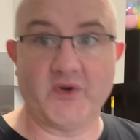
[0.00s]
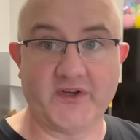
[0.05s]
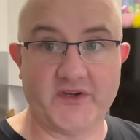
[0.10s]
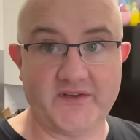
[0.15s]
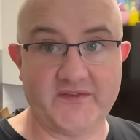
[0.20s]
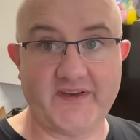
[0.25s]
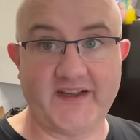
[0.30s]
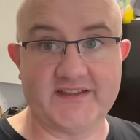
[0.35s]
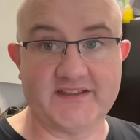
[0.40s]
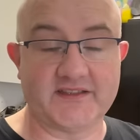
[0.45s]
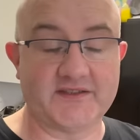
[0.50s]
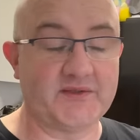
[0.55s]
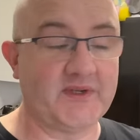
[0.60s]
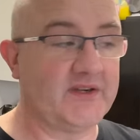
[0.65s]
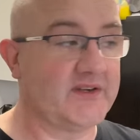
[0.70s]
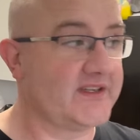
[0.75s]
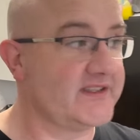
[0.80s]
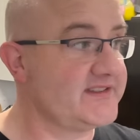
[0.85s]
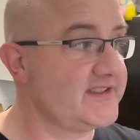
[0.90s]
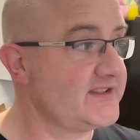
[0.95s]
new fence as
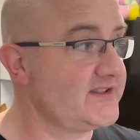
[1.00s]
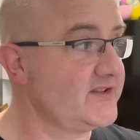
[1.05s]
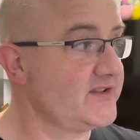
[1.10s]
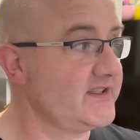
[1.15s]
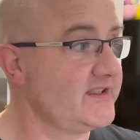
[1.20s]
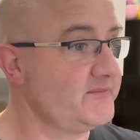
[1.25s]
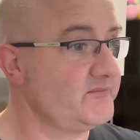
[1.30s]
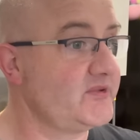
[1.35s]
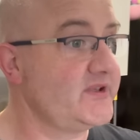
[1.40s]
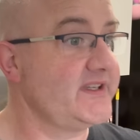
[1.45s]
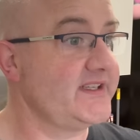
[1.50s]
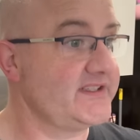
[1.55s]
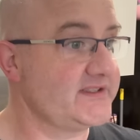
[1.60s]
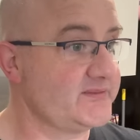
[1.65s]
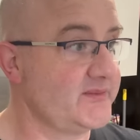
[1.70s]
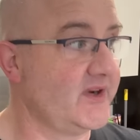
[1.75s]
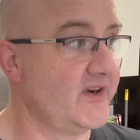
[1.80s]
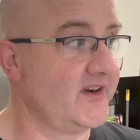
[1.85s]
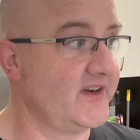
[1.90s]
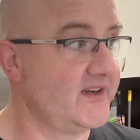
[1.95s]
well because it's looking pretty
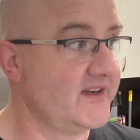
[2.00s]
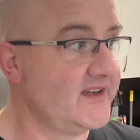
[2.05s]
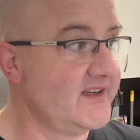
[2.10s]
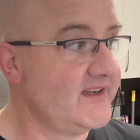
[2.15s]
smart.